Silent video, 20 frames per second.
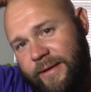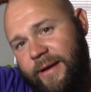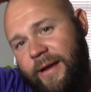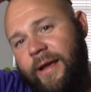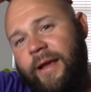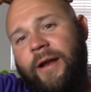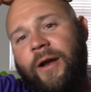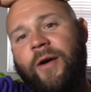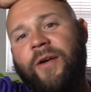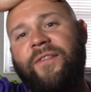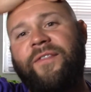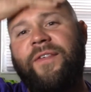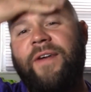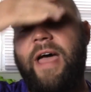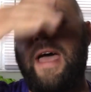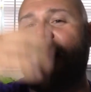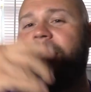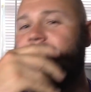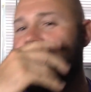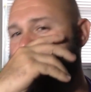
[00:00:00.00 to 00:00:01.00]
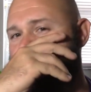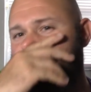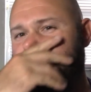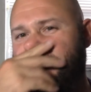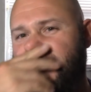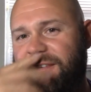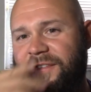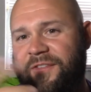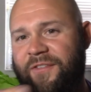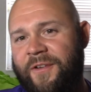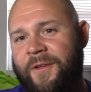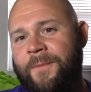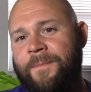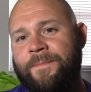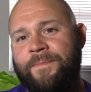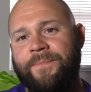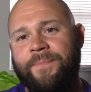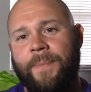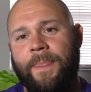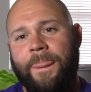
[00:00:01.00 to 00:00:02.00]
You know, I've had a couple
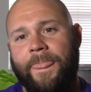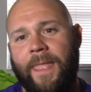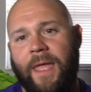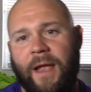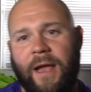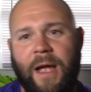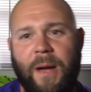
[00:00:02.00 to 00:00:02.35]
of